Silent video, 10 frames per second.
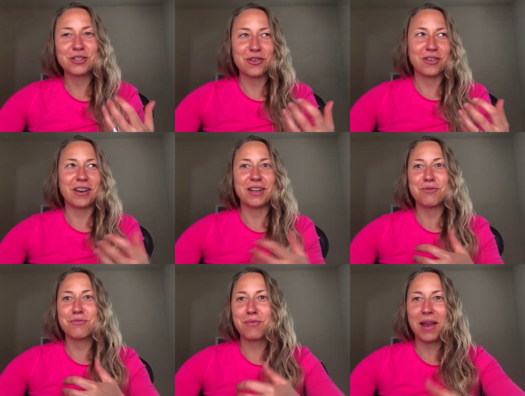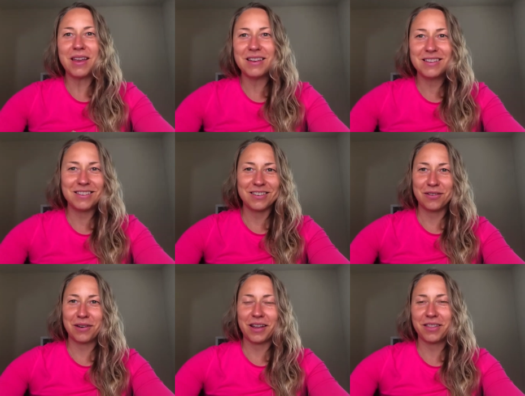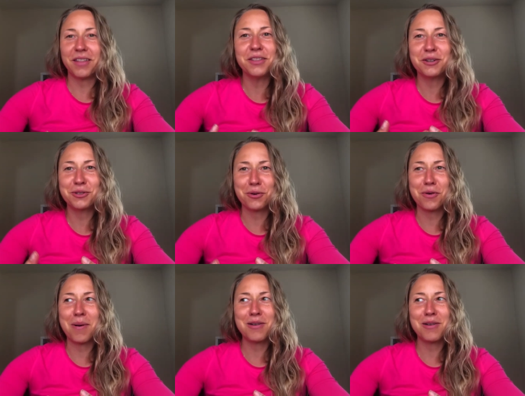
strong like rain or like thunderstorm